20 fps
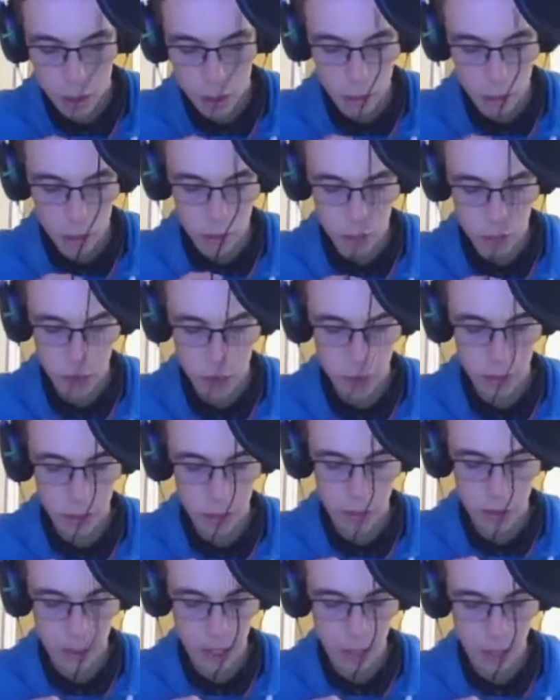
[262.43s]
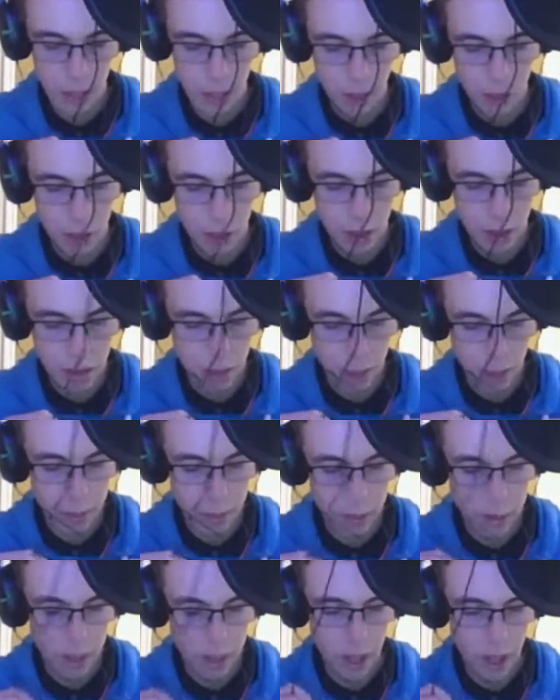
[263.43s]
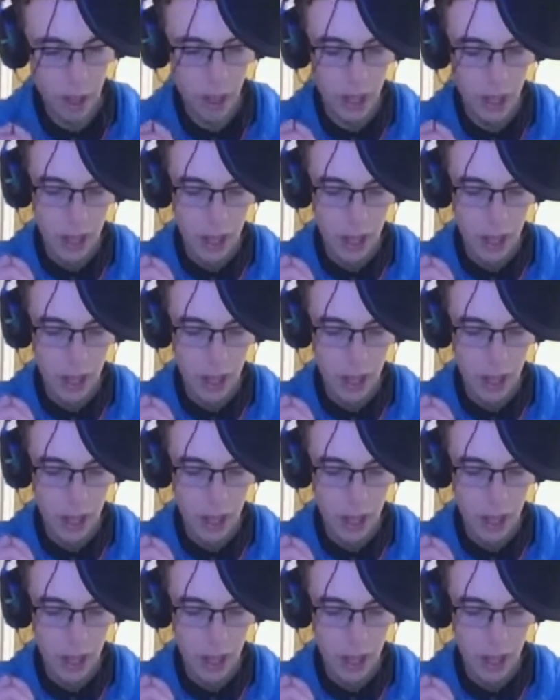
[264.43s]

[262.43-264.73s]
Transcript: George Russell and teammate Lewis Hamilton,